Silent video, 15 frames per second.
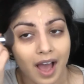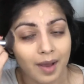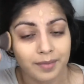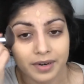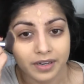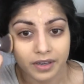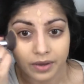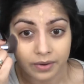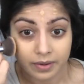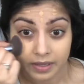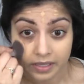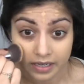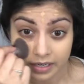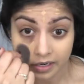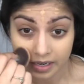I'm gonna go
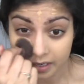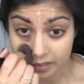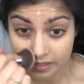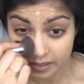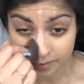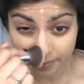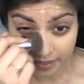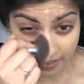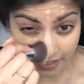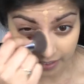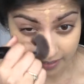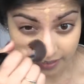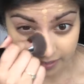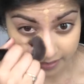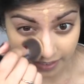in to my
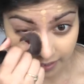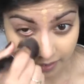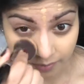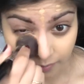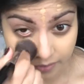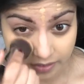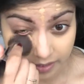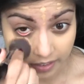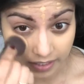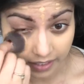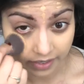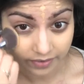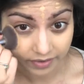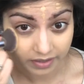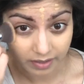neck in a second once I
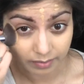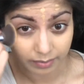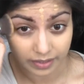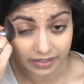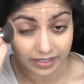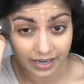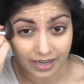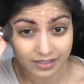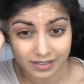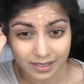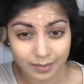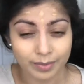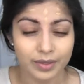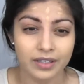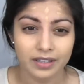get everything blended out.
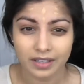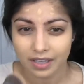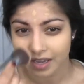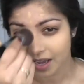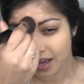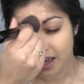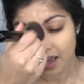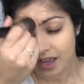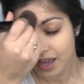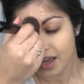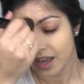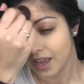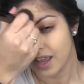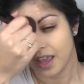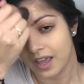Typically,
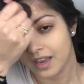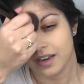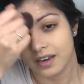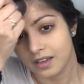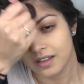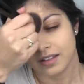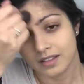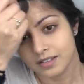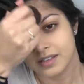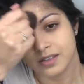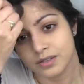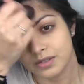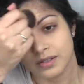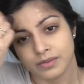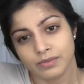again, this
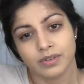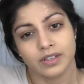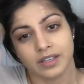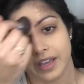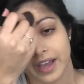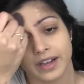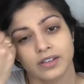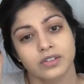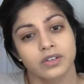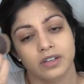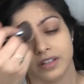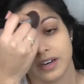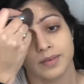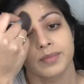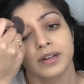is really
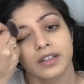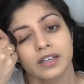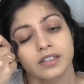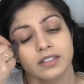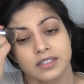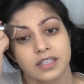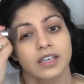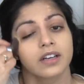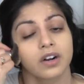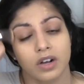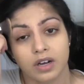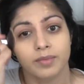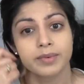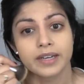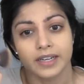extra that I'm gonna like stick it
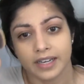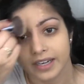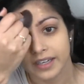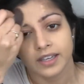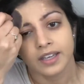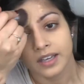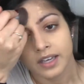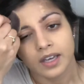on my neck.